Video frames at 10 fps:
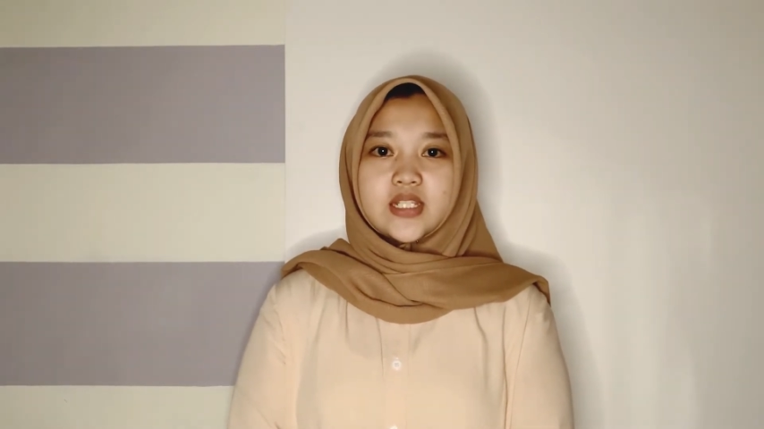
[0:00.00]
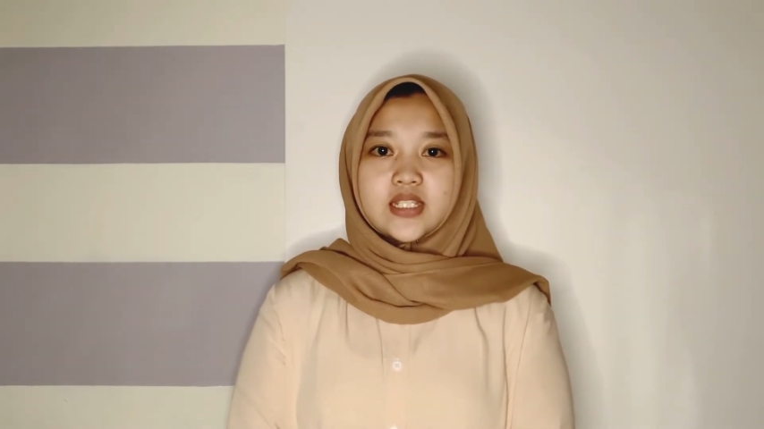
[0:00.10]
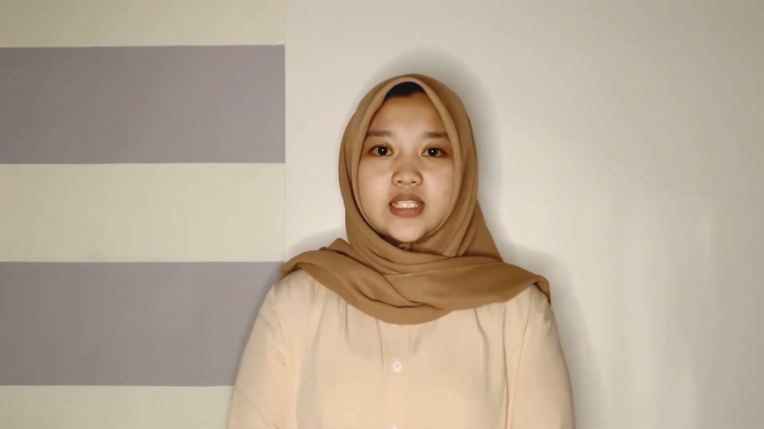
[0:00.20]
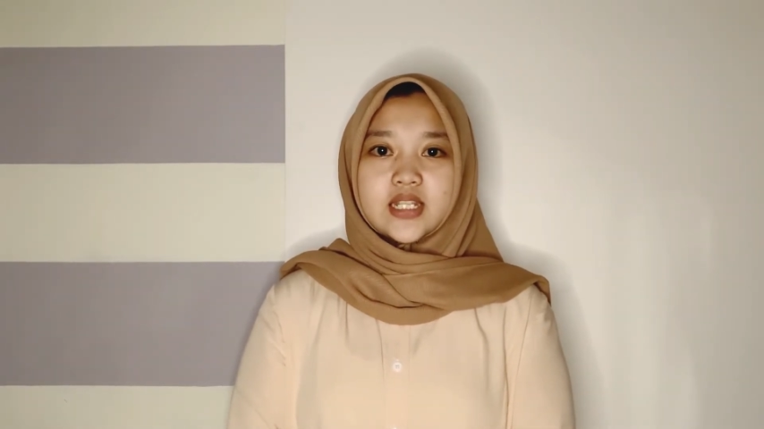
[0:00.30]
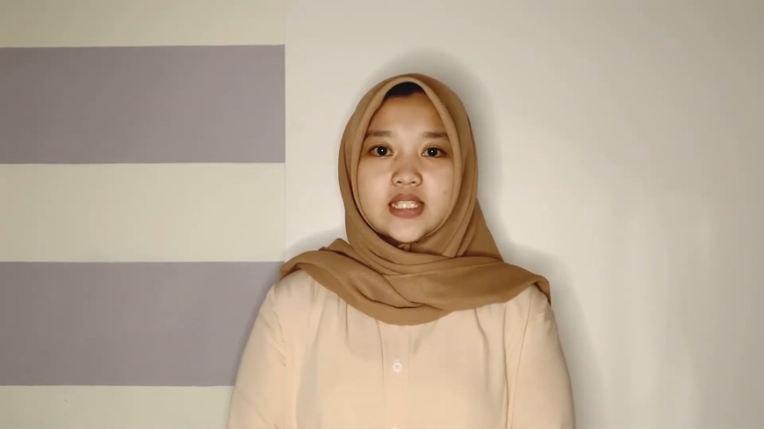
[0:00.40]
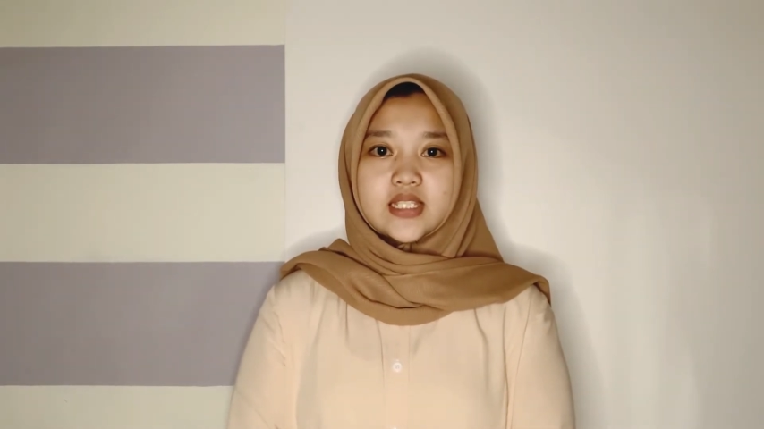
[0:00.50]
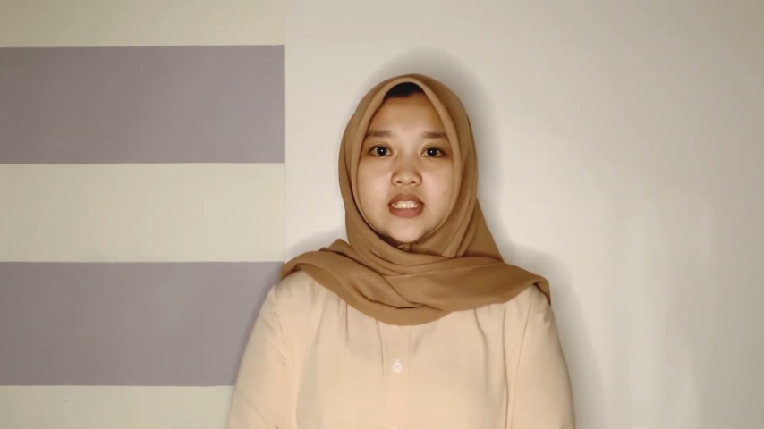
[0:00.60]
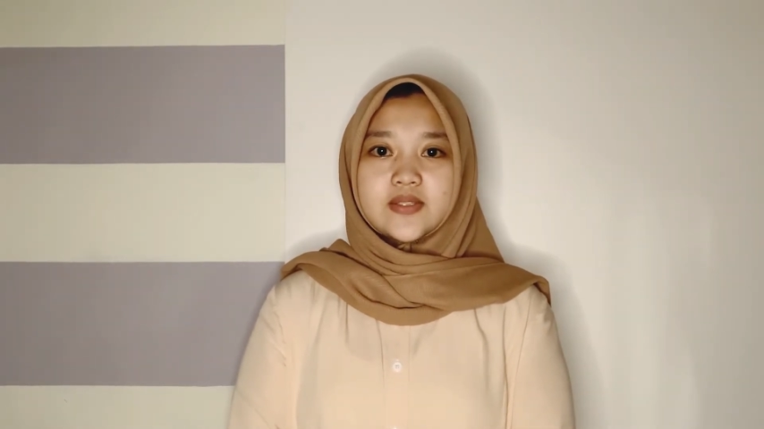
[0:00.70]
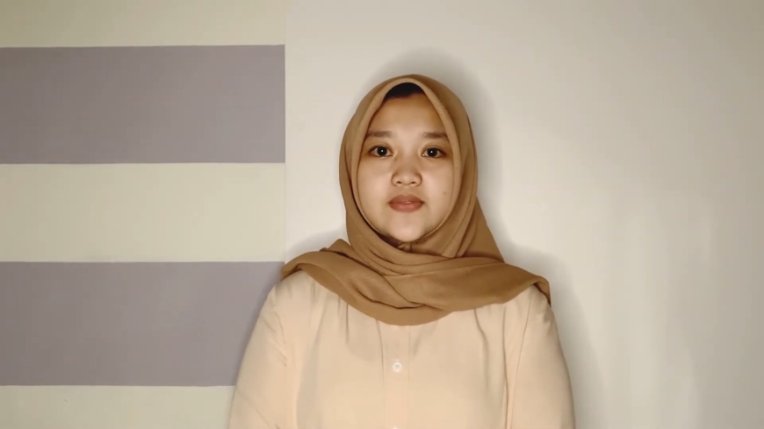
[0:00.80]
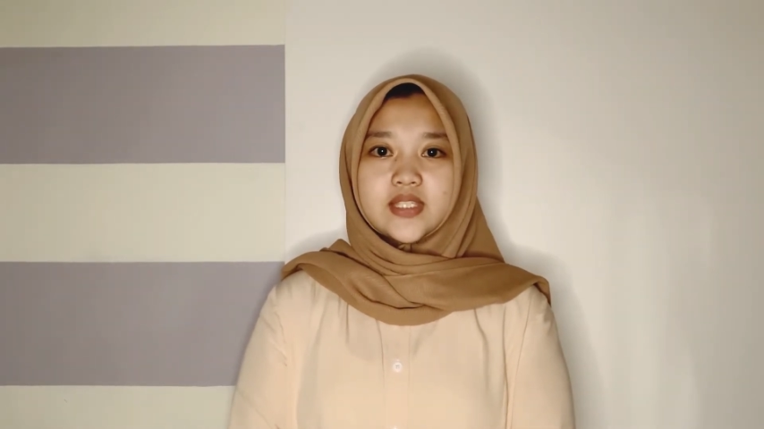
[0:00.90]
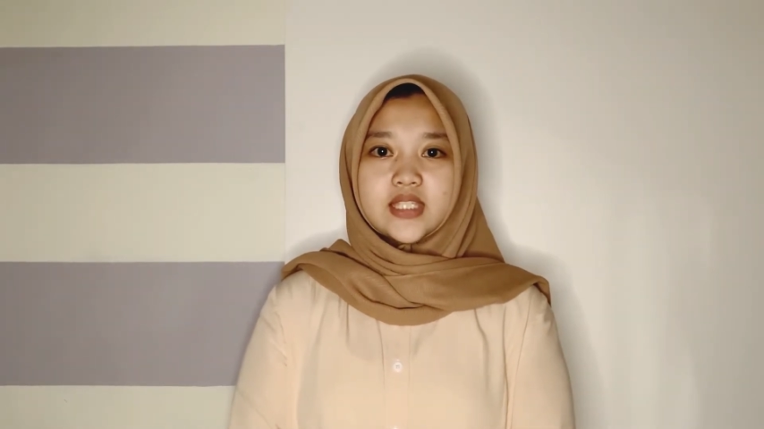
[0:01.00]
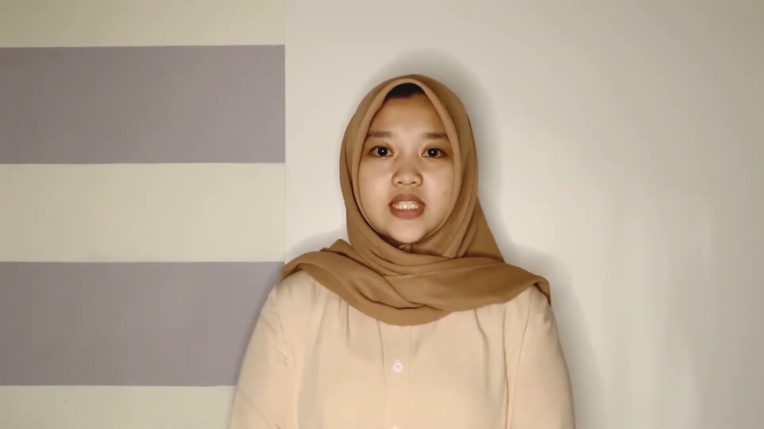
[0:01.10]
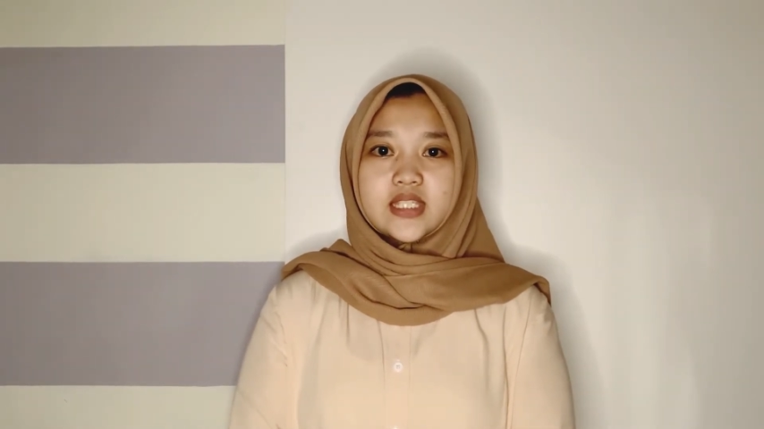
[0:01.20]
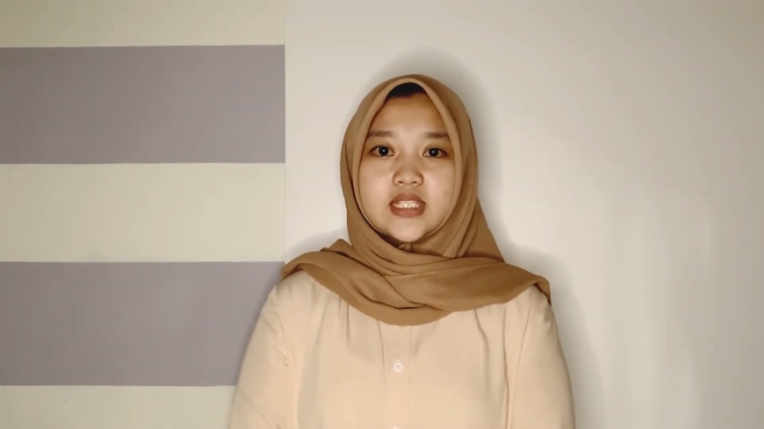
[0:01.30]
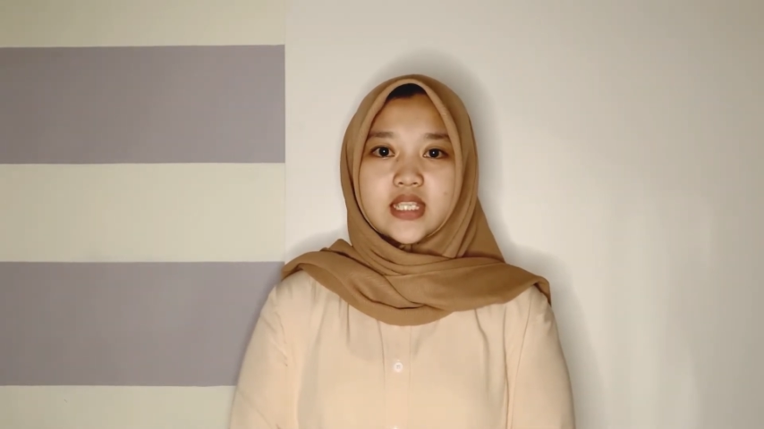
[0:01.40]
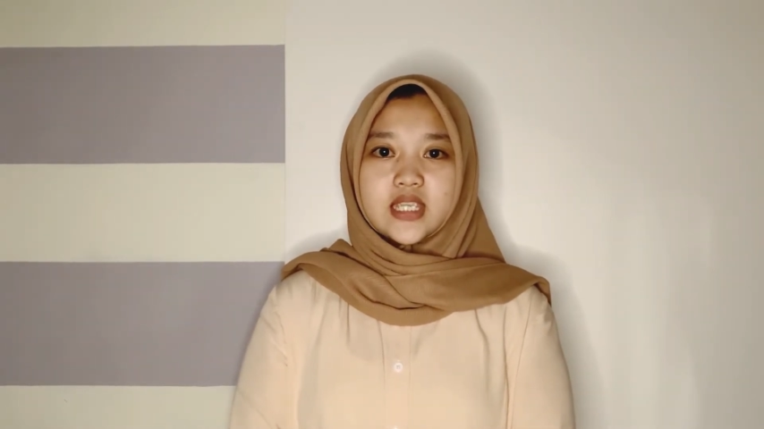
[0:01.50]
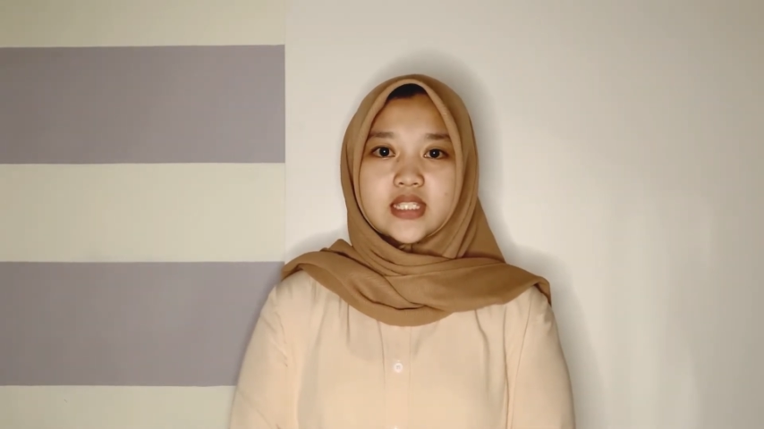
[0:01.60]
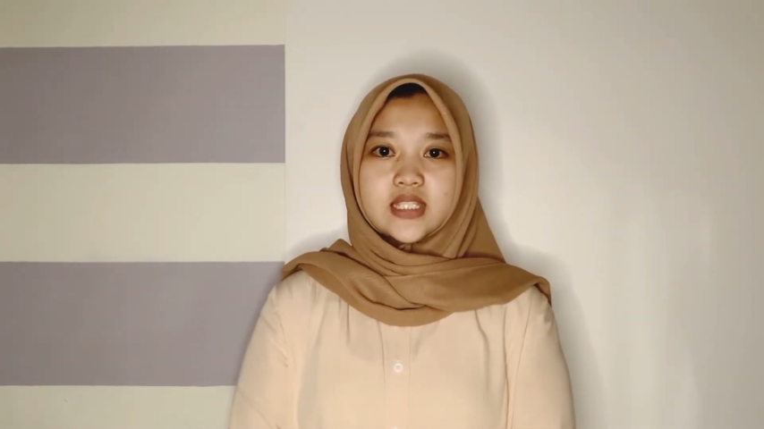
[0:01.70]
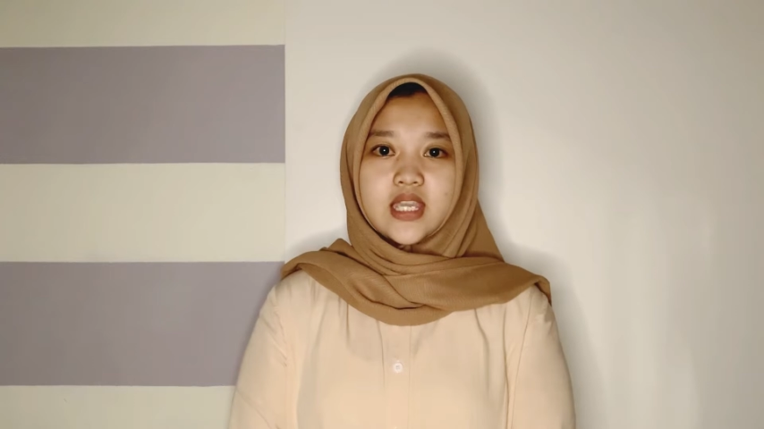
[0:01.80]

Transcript: sensitivity changes